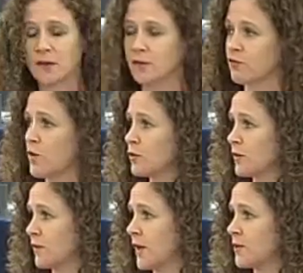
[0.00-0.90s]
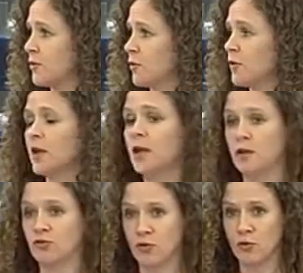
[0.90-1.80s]
strong signal
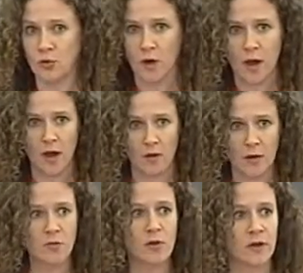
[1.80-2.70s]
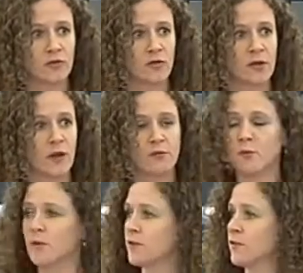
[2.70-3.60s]
to our own country
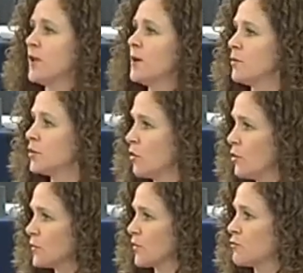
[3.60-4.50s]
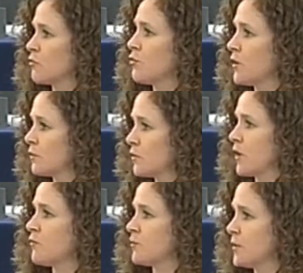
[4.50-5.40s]
governments, but also to those
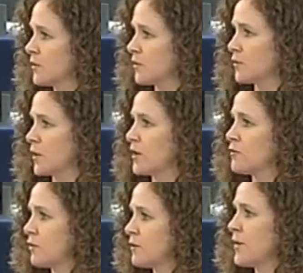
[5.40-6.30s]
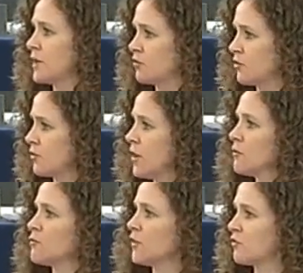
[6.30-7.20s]
governments of the countries mentioned,
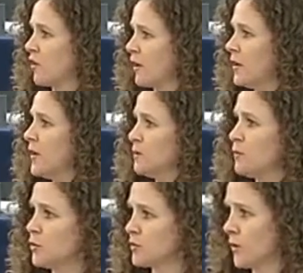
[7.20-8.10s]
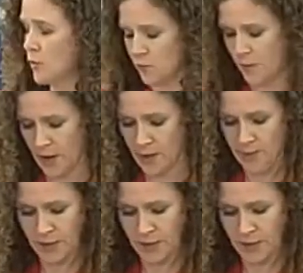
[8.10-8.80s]
Russia, Moldova,